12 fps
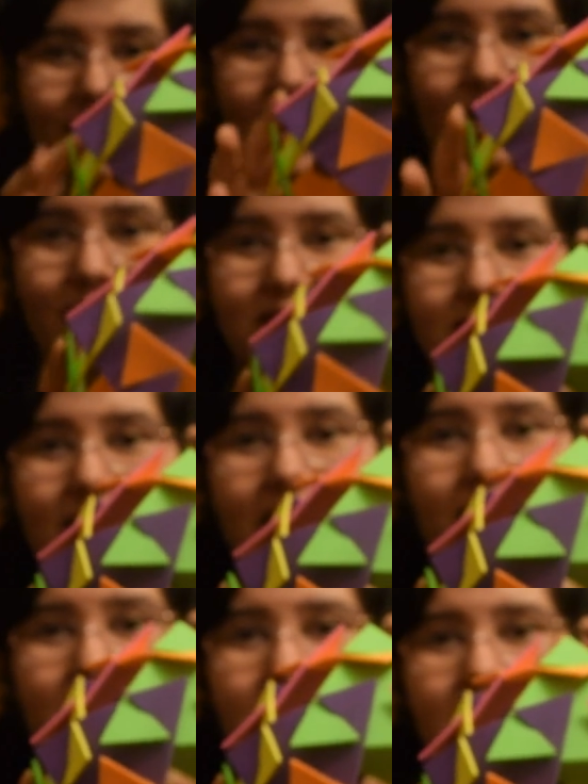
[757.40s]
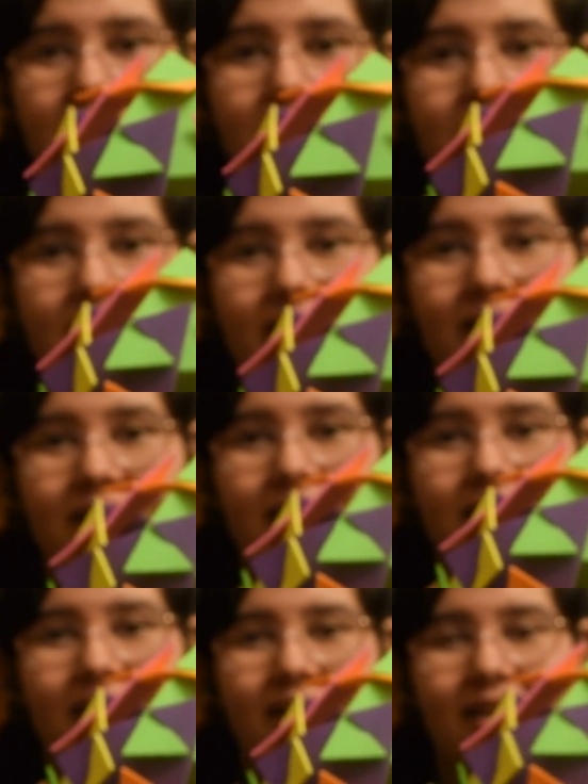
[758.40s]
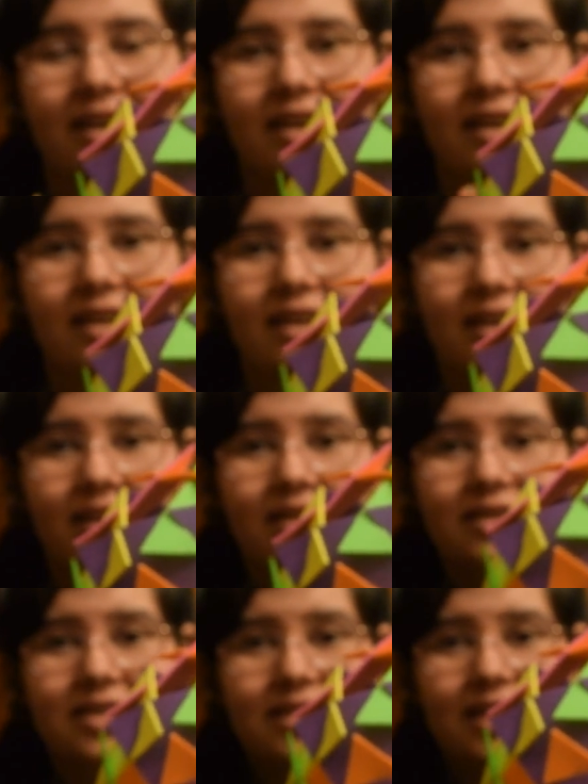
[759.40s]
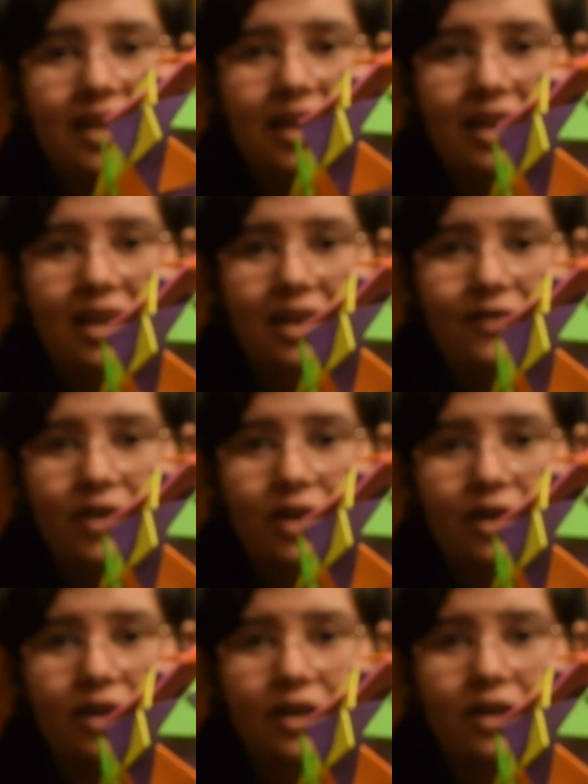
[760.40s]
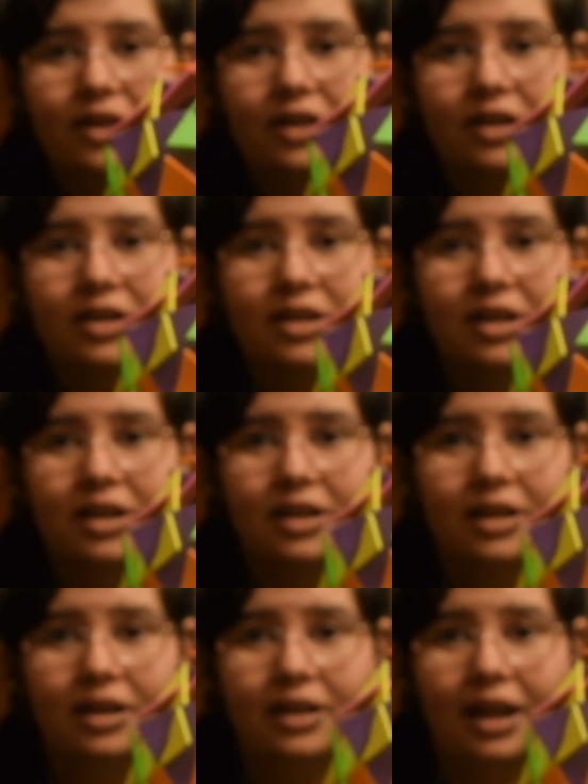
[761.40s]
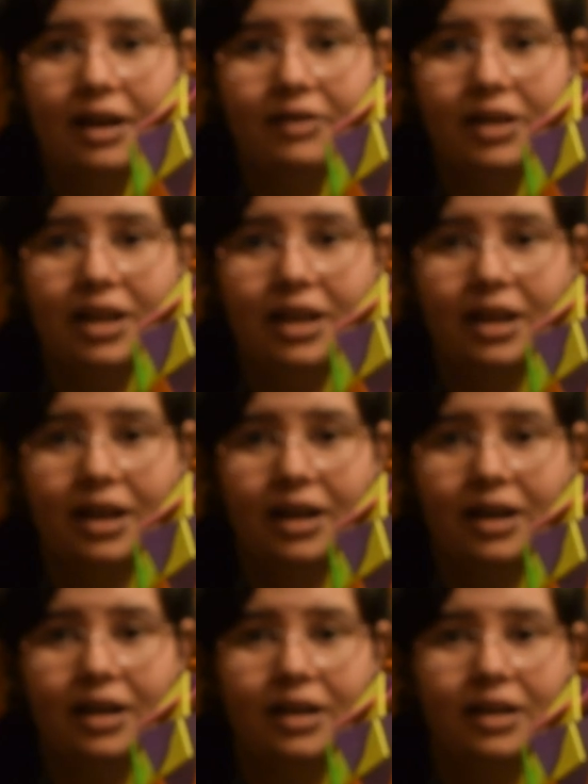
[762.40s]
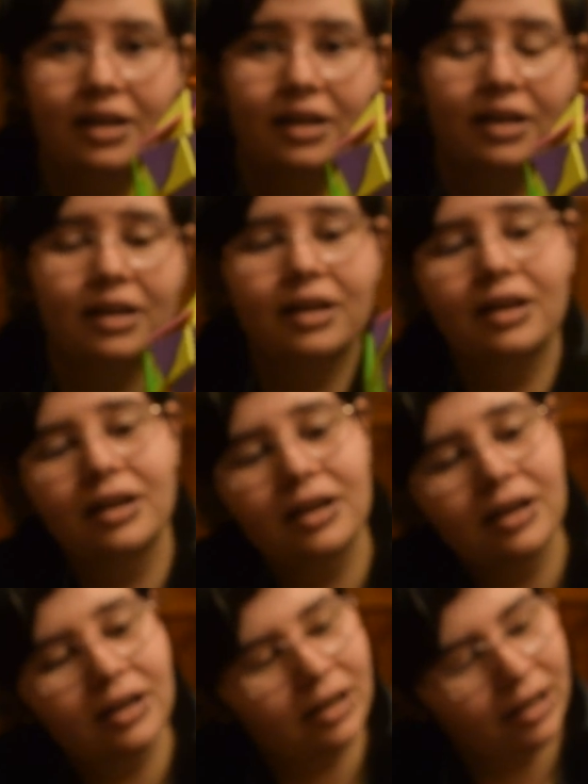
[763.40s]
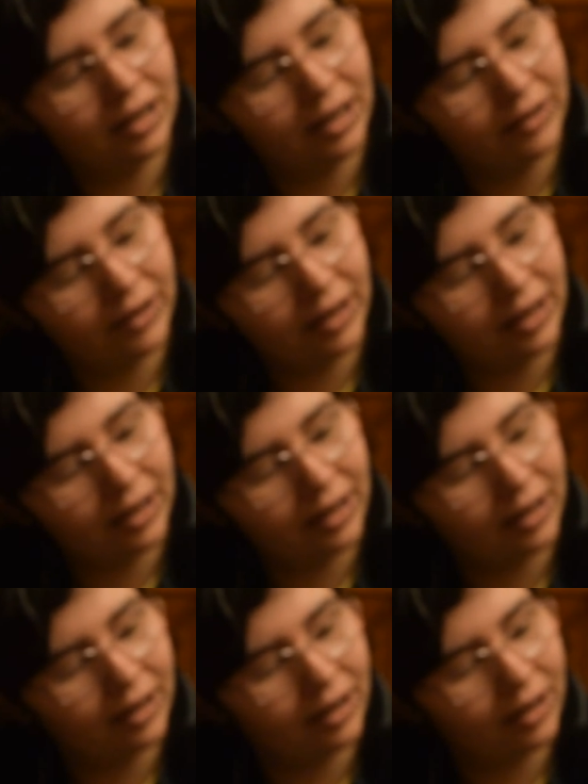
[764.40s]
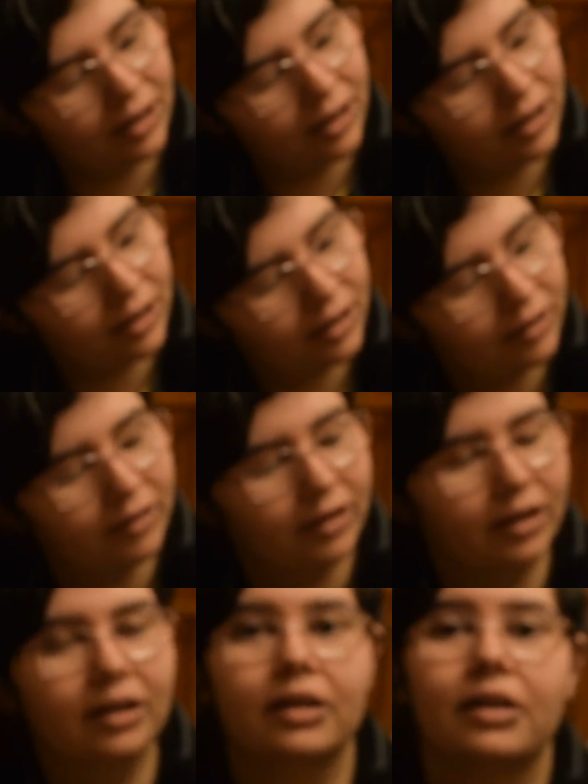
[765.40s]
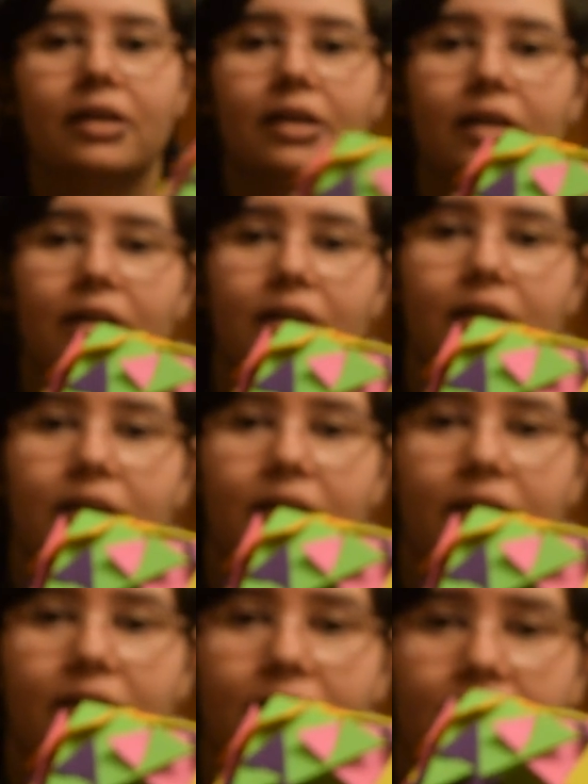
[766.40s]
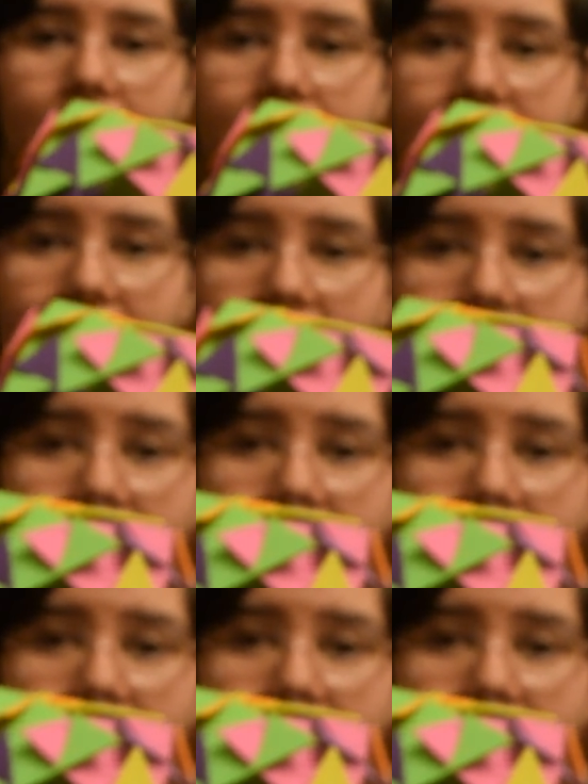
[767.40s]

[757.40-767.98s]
if I hold it straight on, can you see, if you go down here, and then, hold on. Oh, it's hard